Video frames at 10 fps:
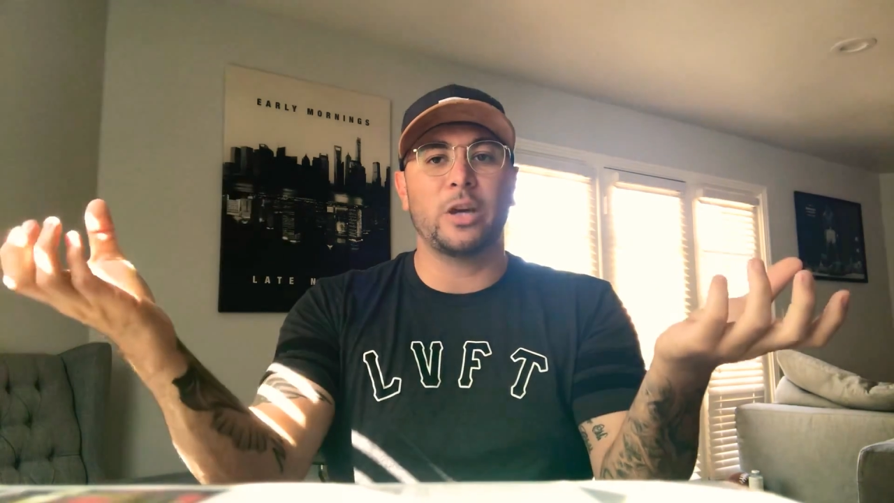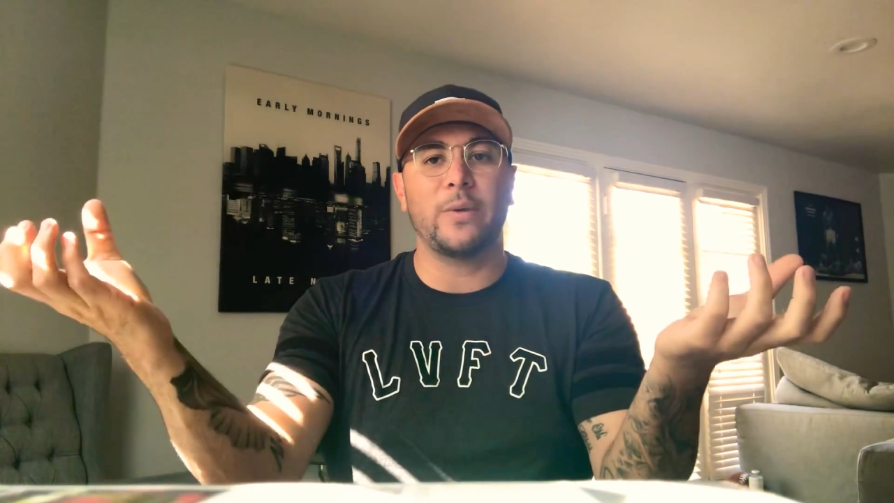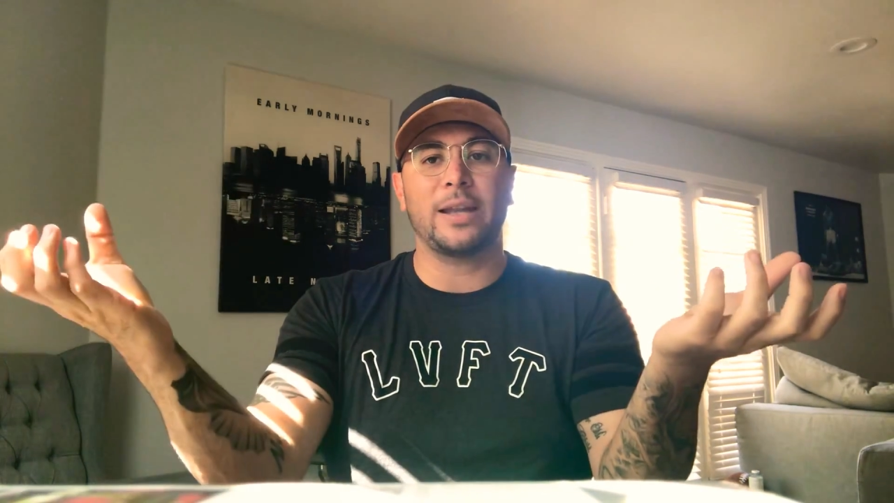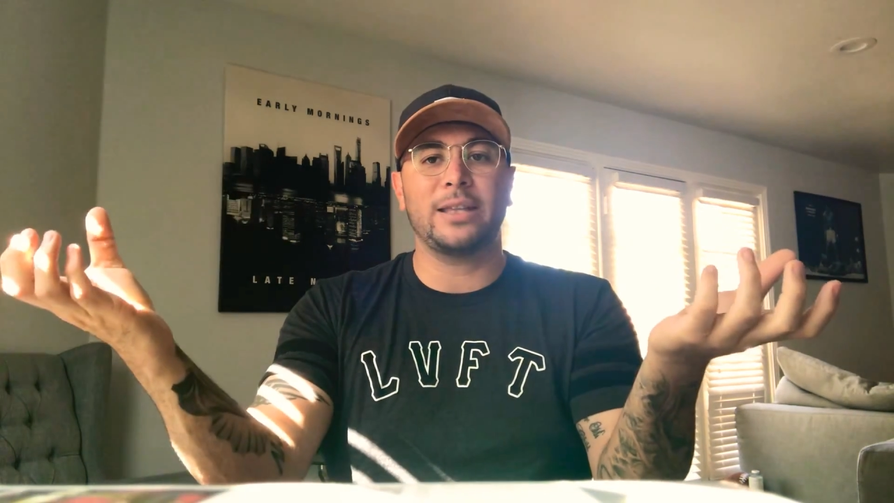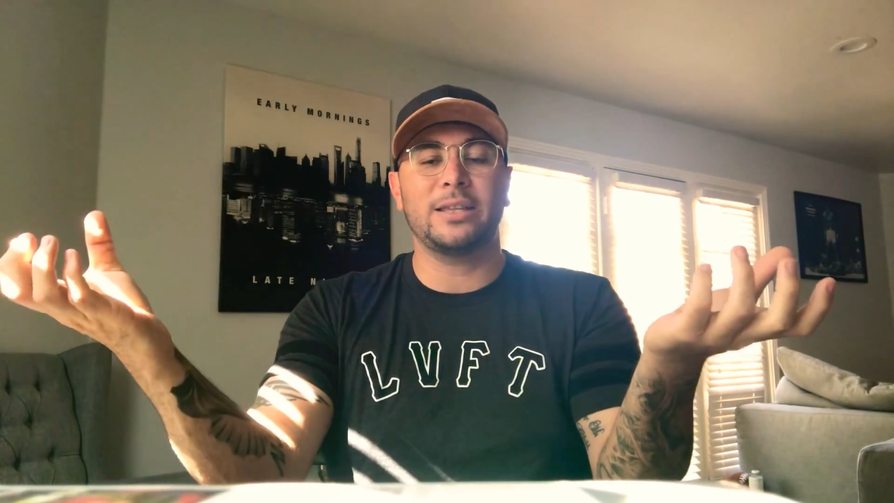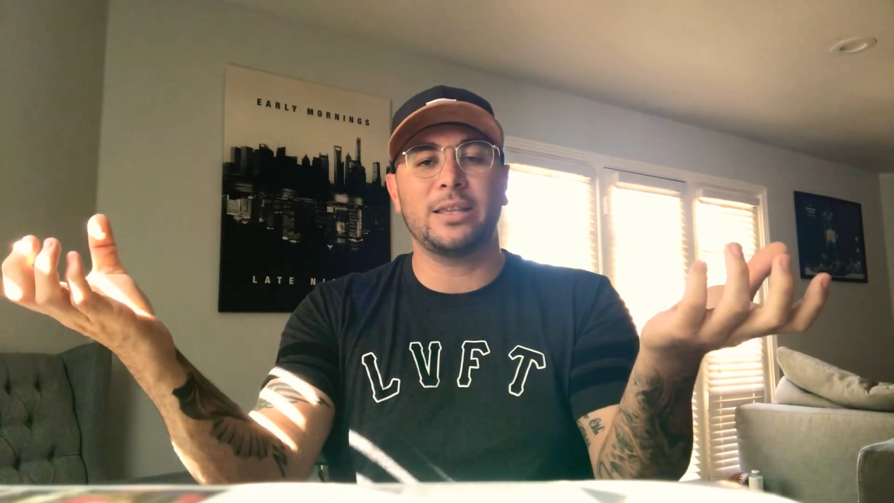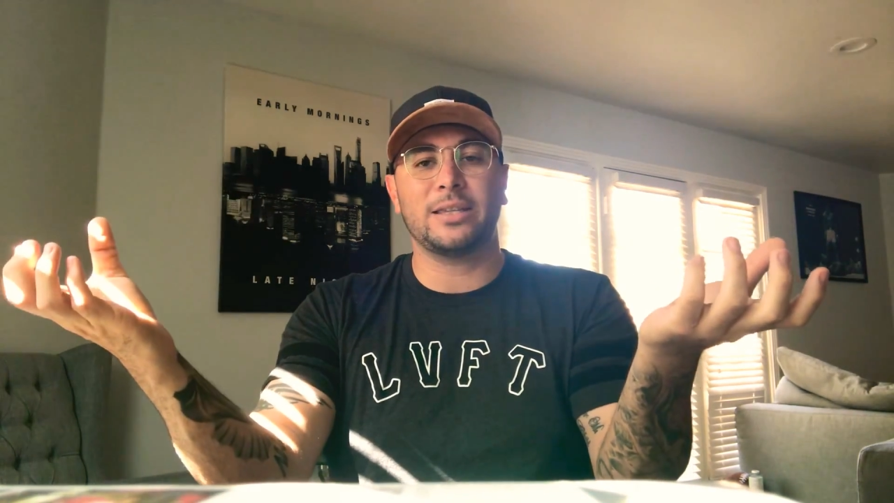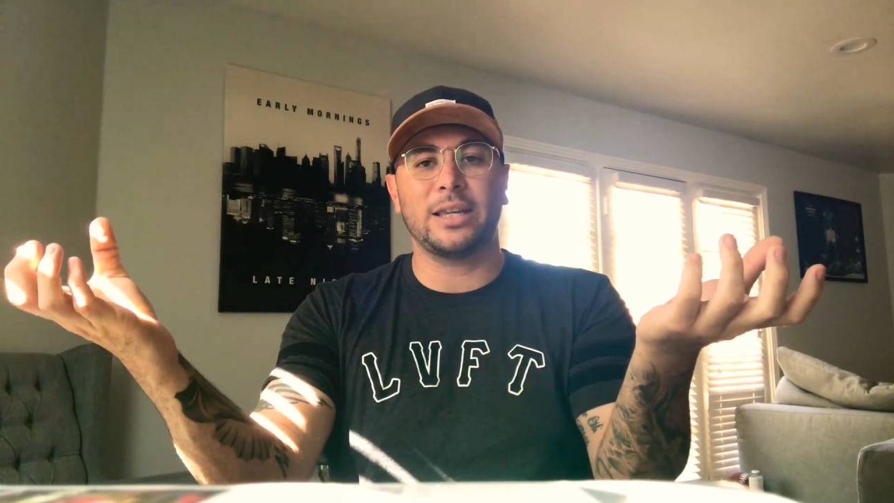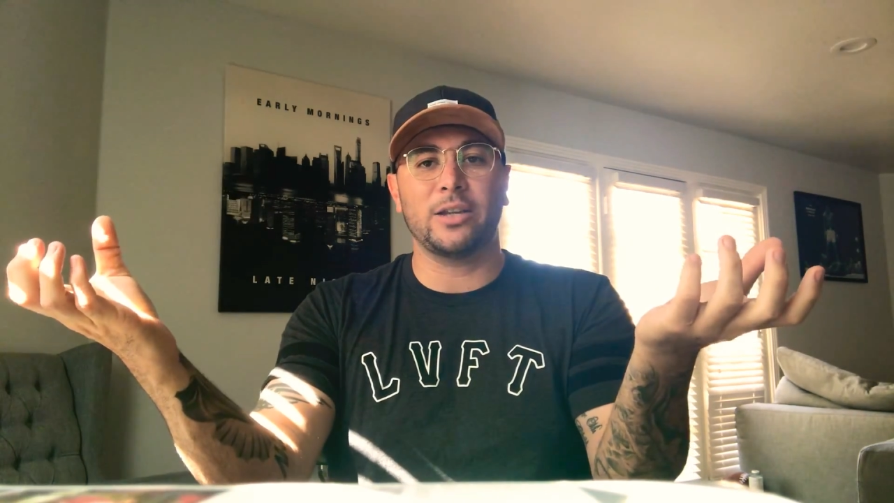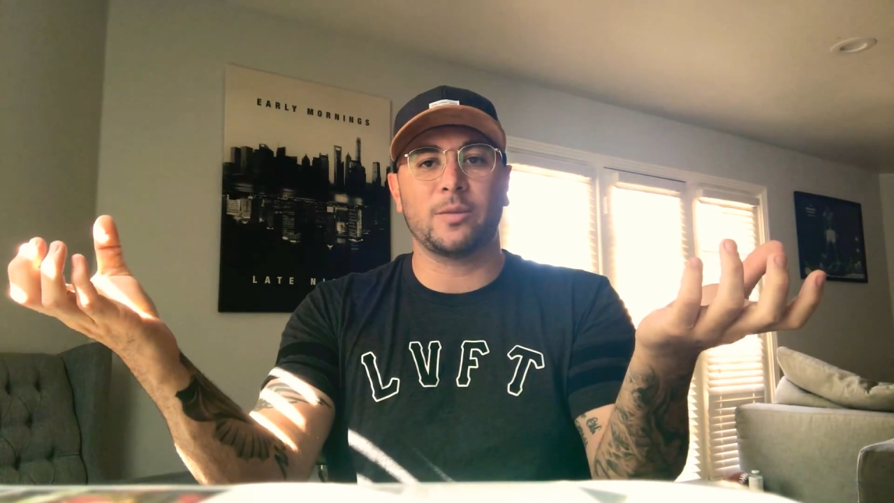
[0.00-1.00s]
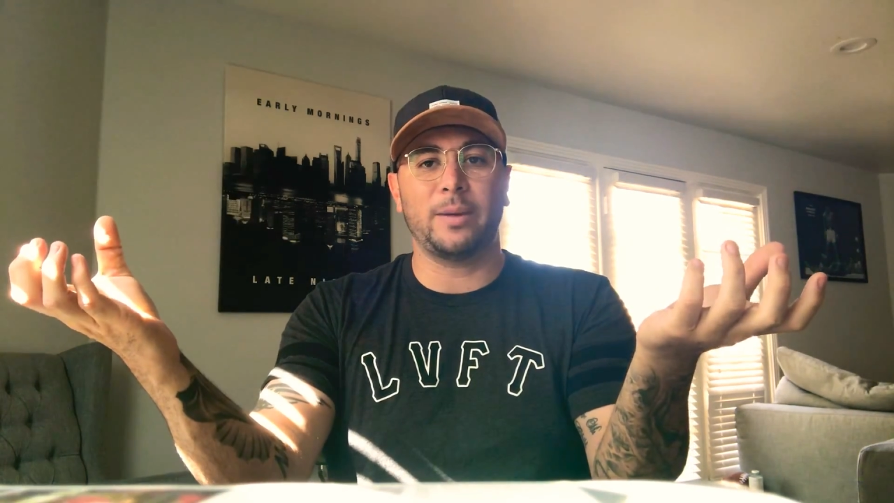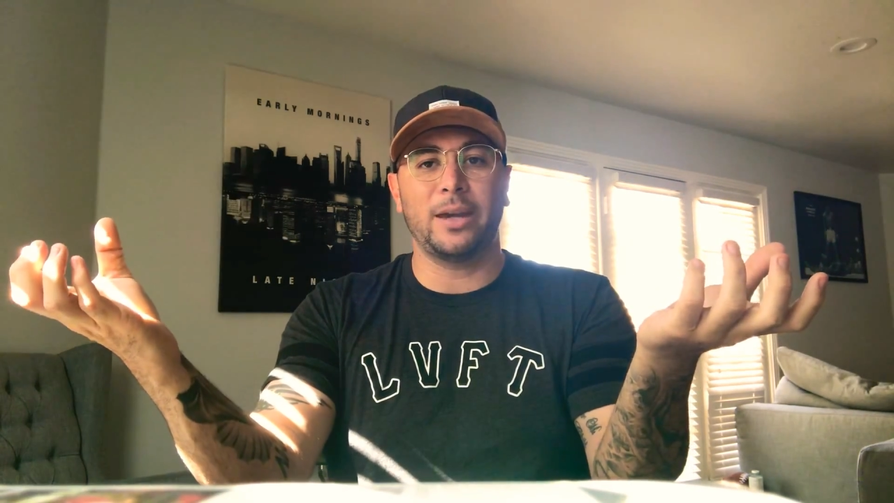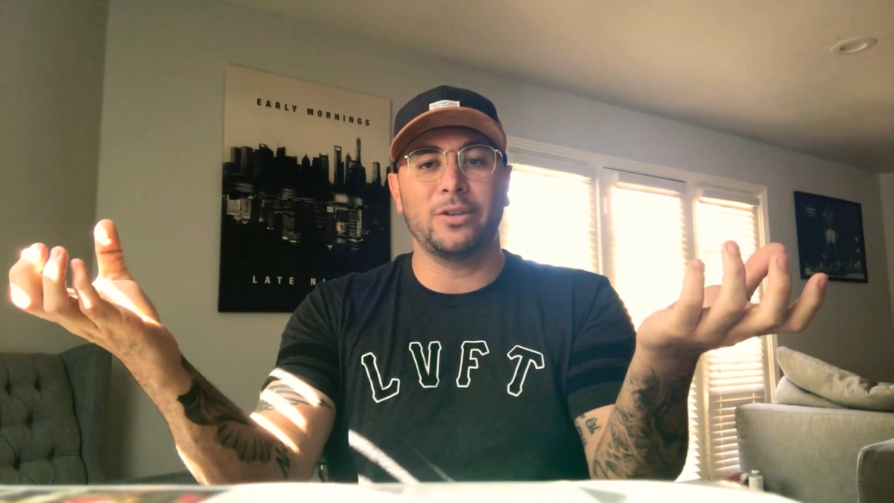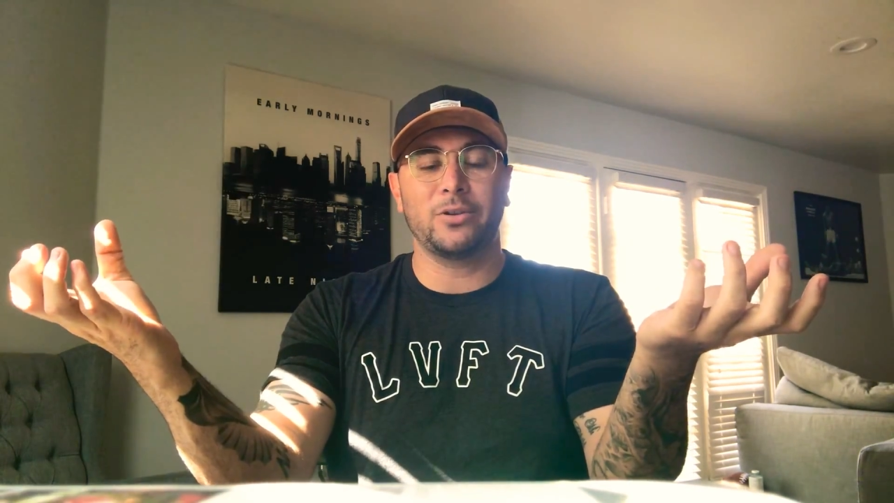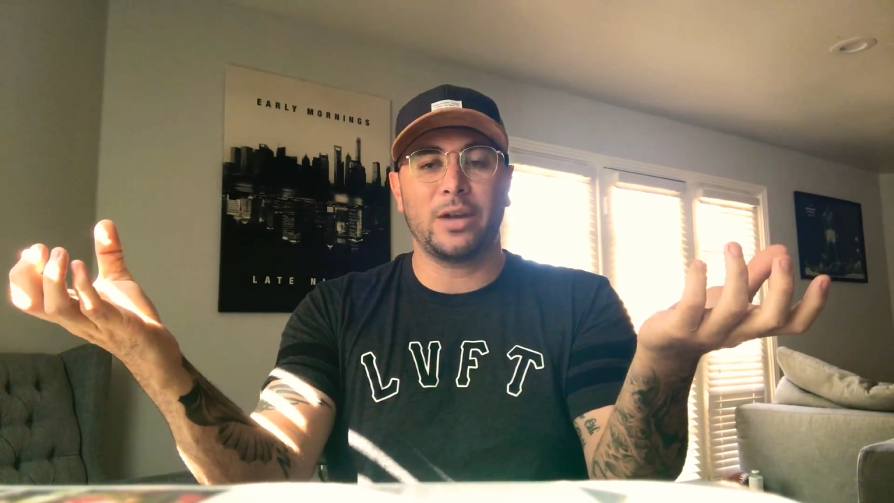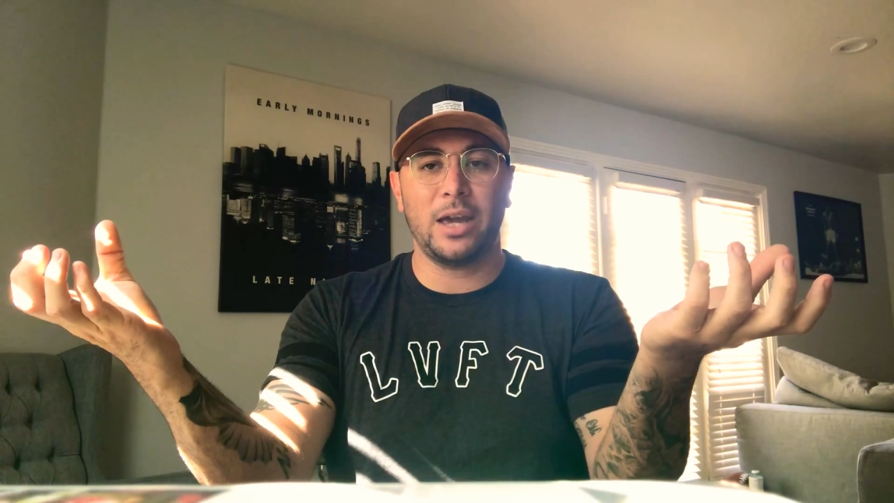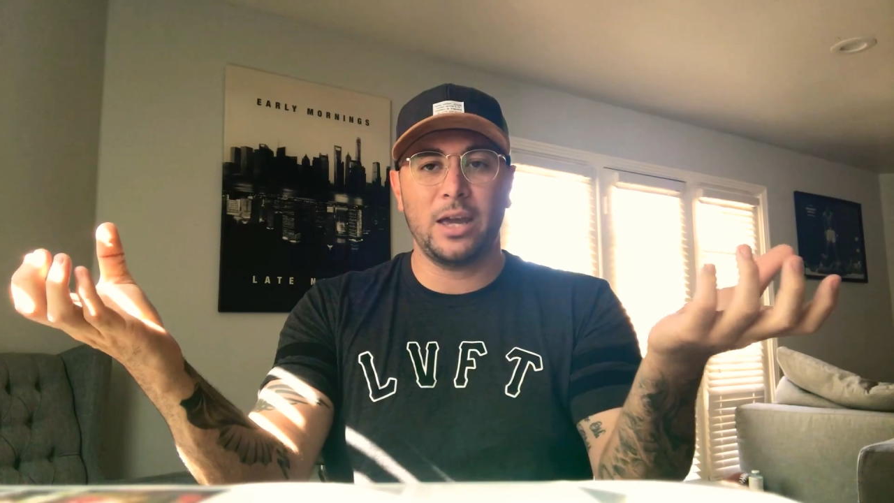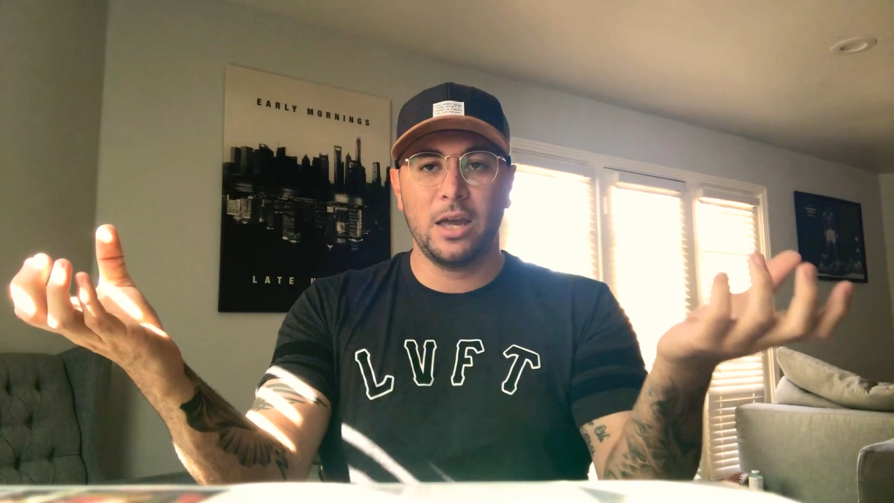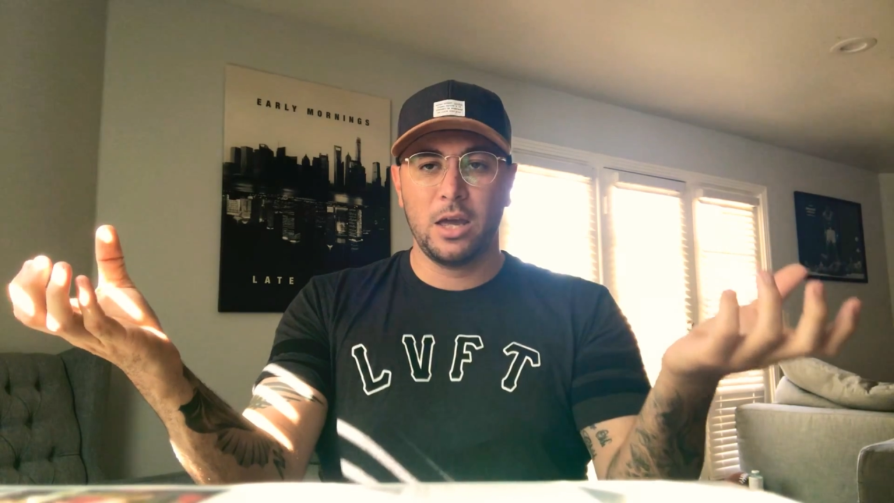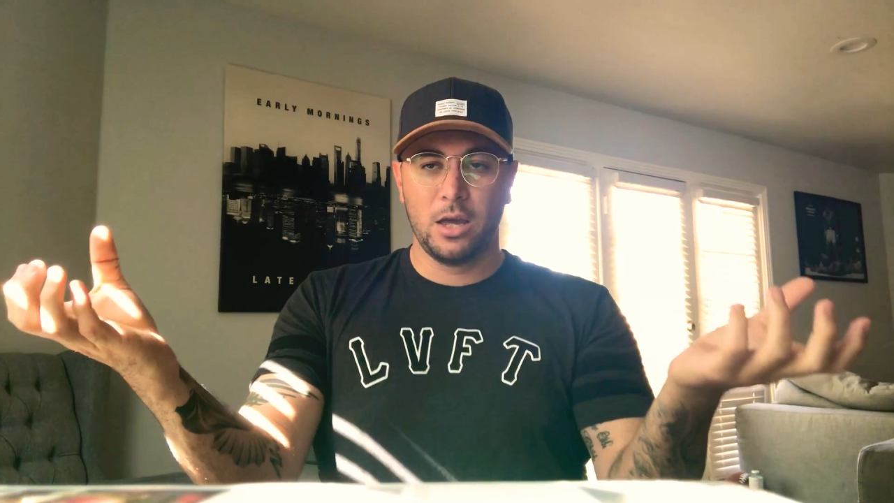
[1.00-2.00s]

directly to the sales page, okay?